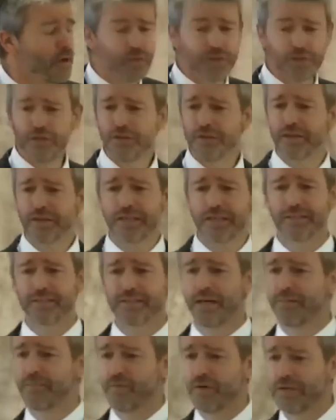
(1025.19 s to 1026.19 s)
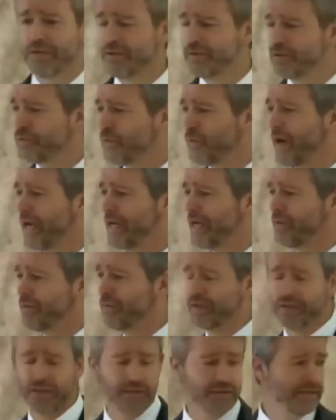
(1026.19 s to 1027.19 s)
When you look at someone who's
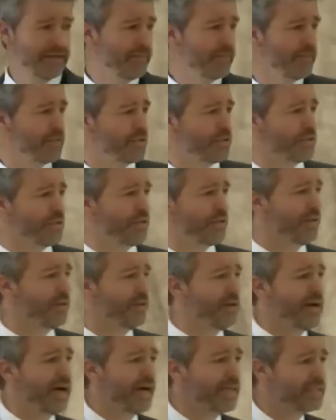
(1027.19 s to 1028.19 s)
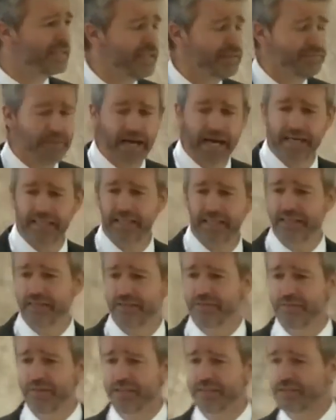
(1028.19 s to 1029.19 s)
wayward or immature or acting badly
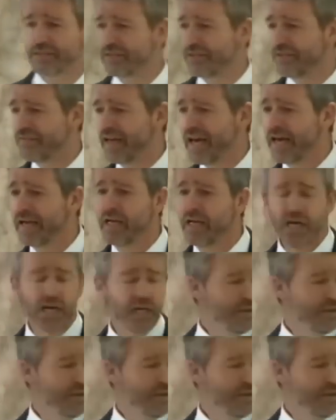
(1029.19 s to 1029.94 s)
or this or that,